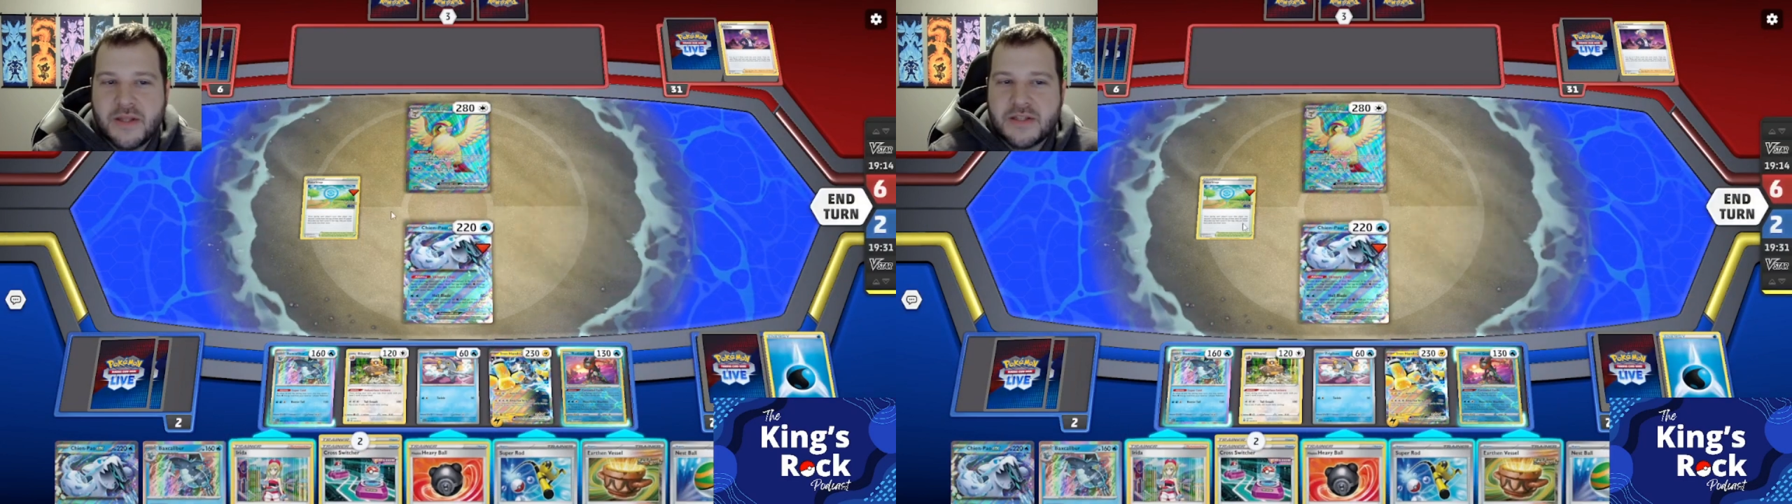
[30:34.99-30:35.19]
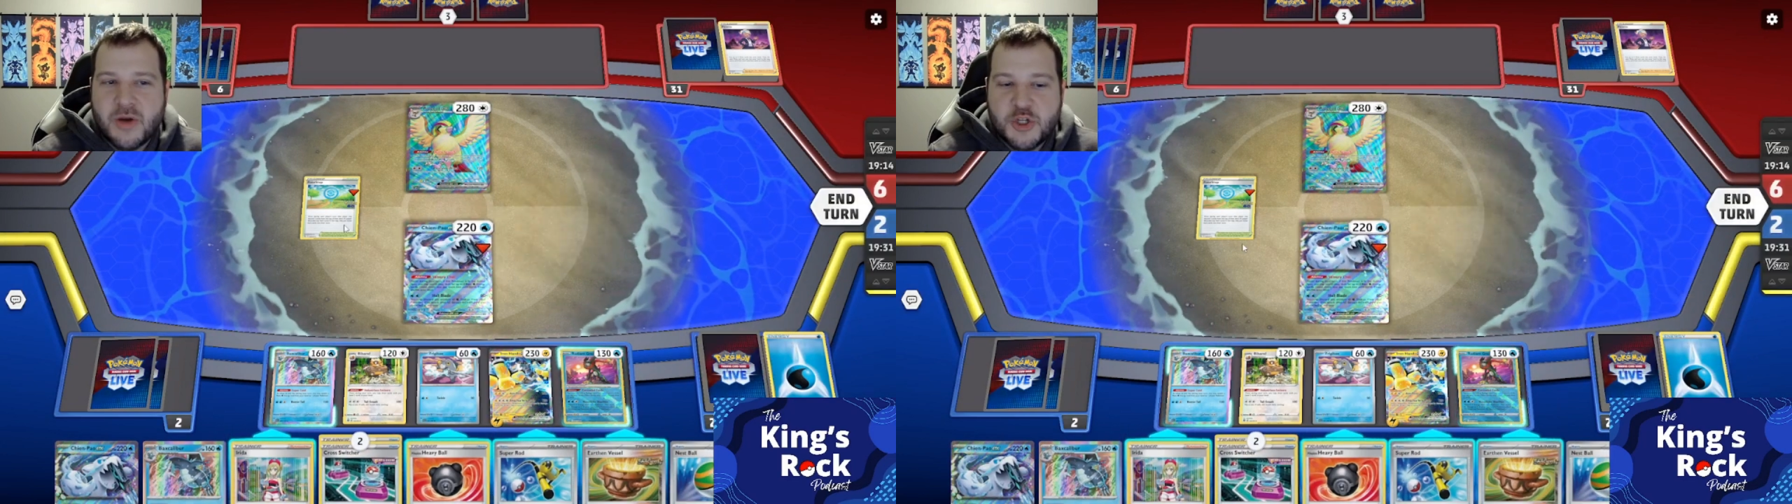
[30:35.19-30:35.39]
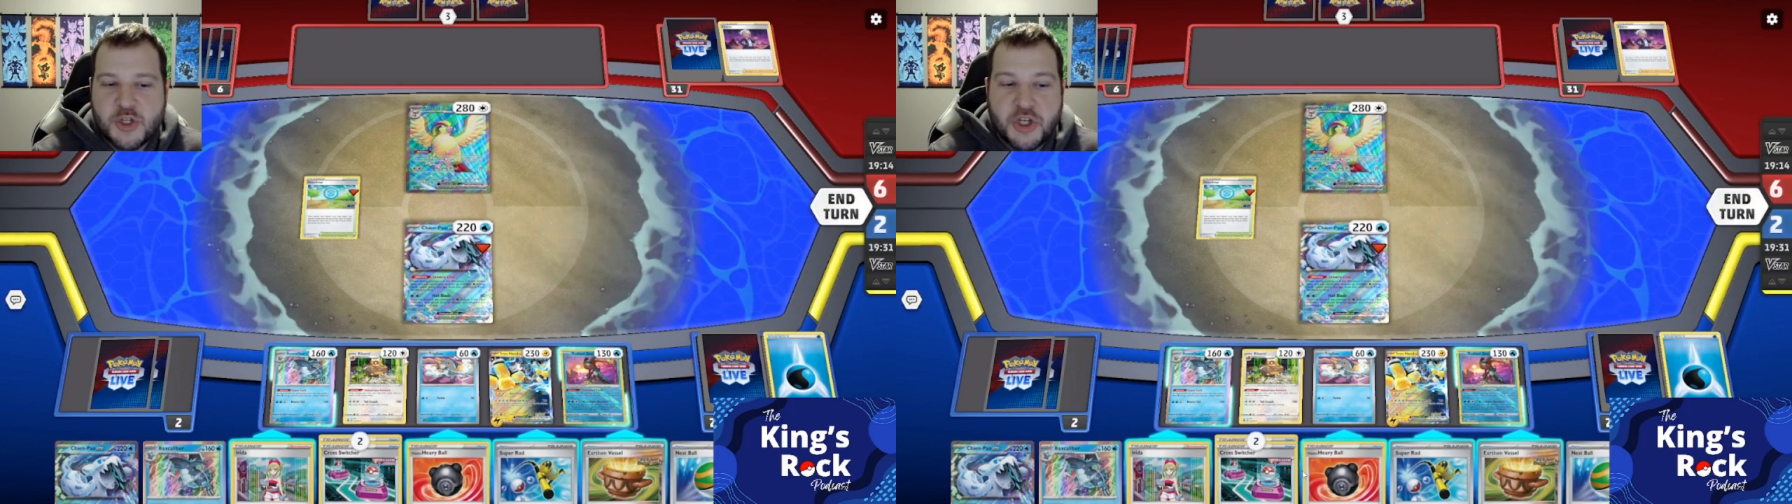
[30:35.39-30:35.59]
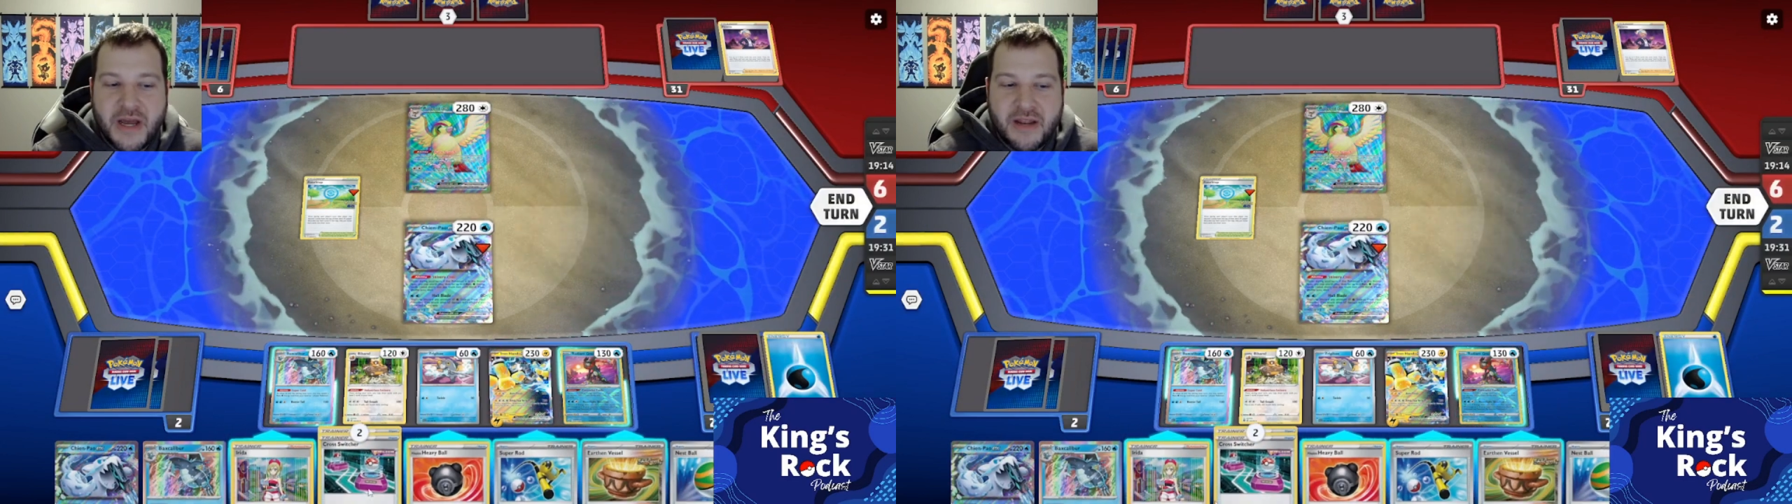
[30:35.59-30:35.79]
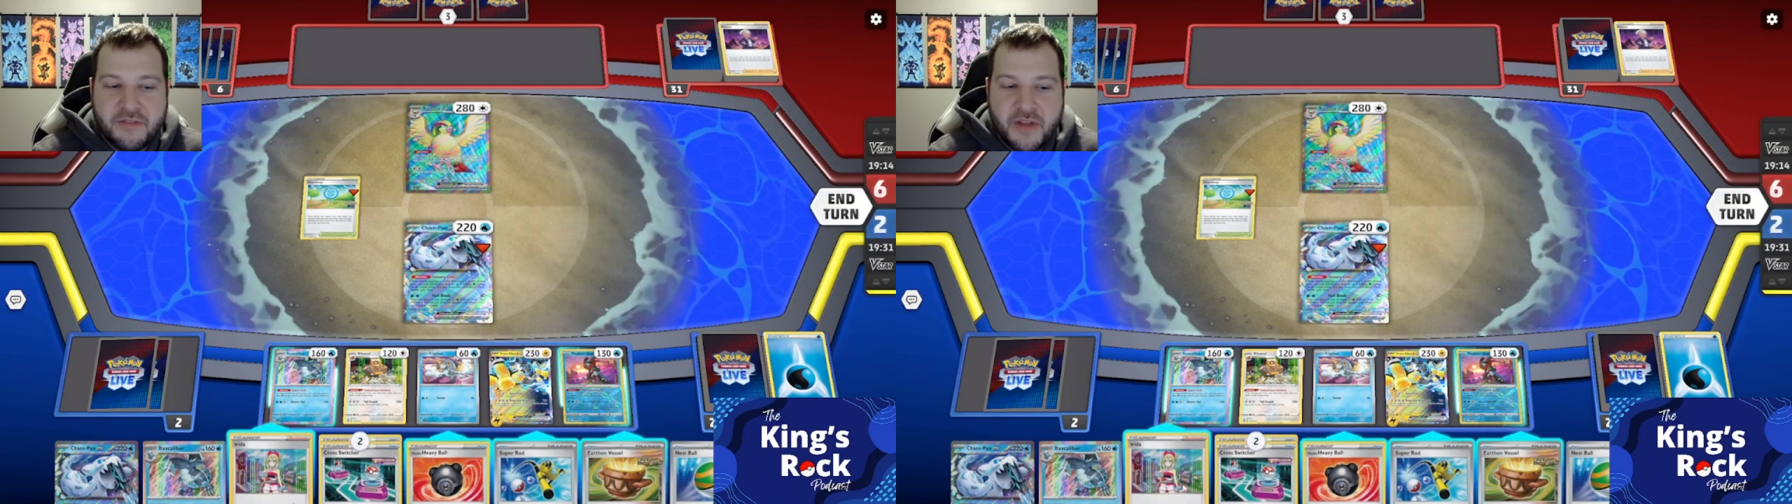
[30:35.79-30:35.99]
so I should
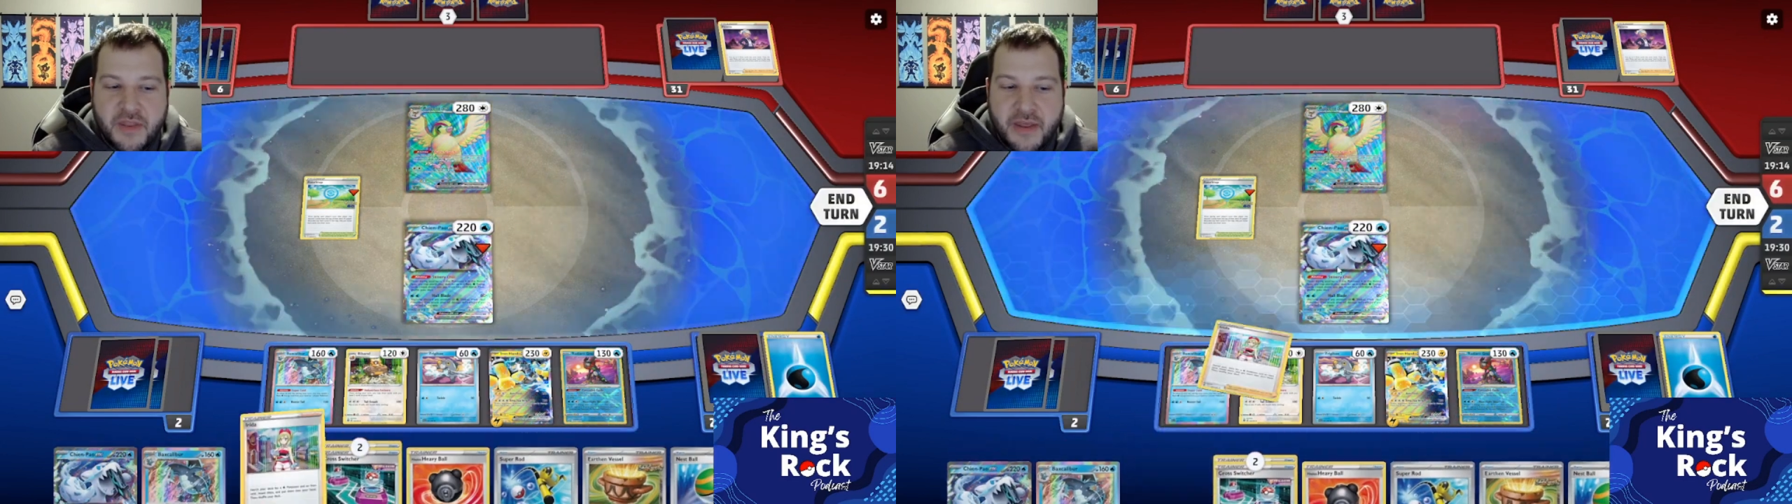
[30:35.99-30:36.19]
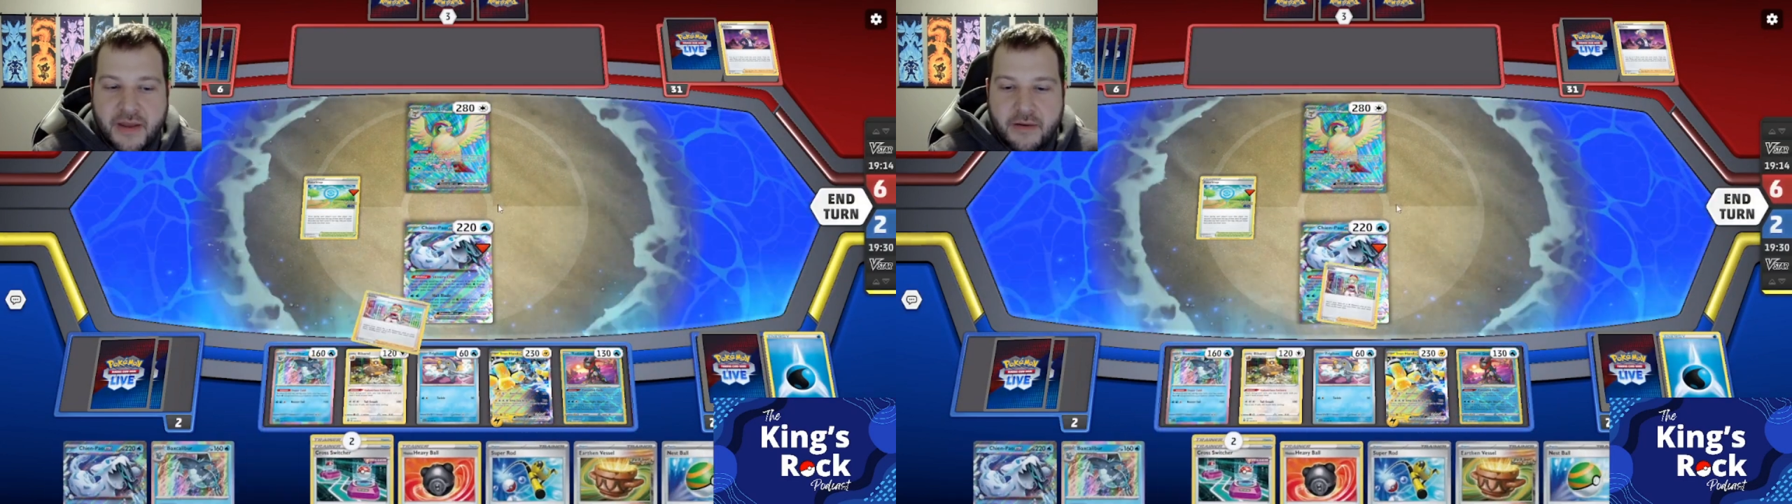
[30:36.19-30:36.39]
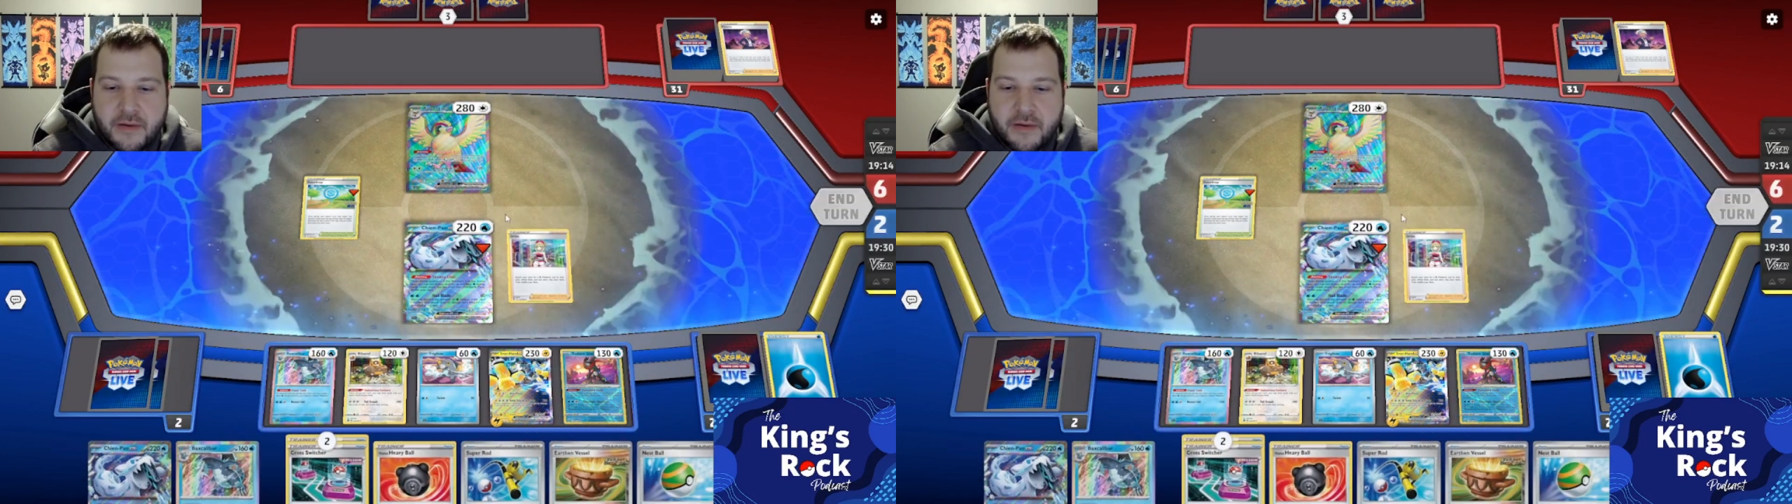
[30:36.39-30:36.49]
not have done that.